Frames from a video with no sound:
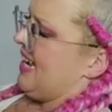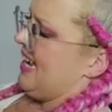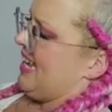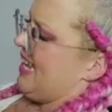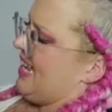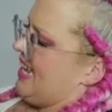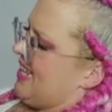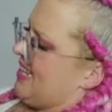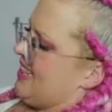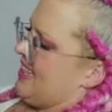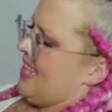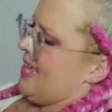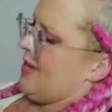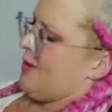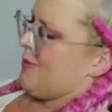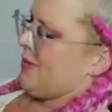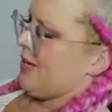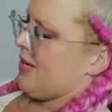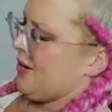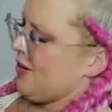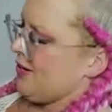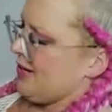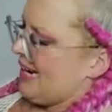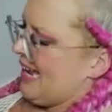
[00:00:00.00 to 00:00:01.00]
And there we
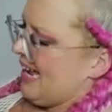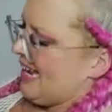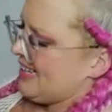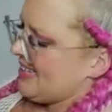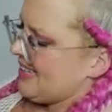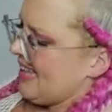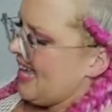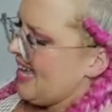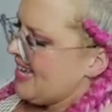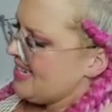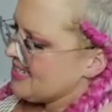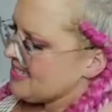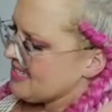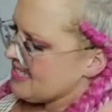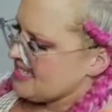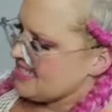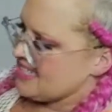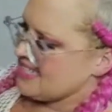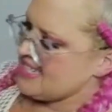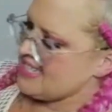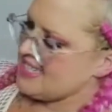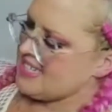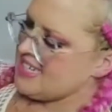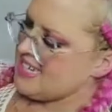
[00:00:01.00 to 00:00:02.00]
go, like that,
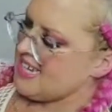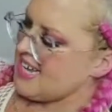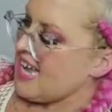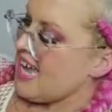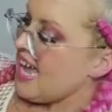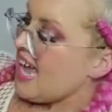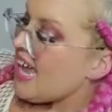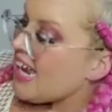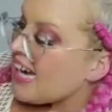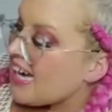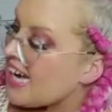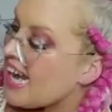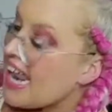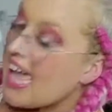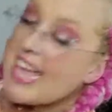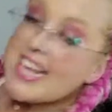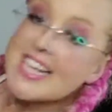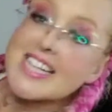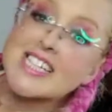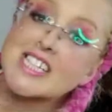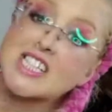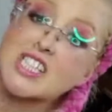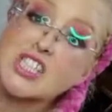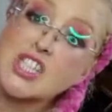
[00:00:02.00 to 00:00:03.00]
like
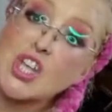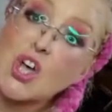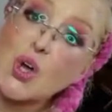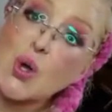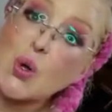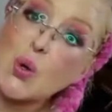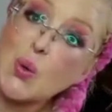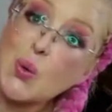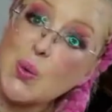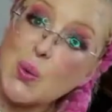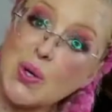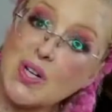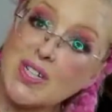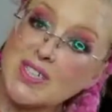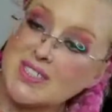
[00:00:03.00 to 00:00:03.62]
so.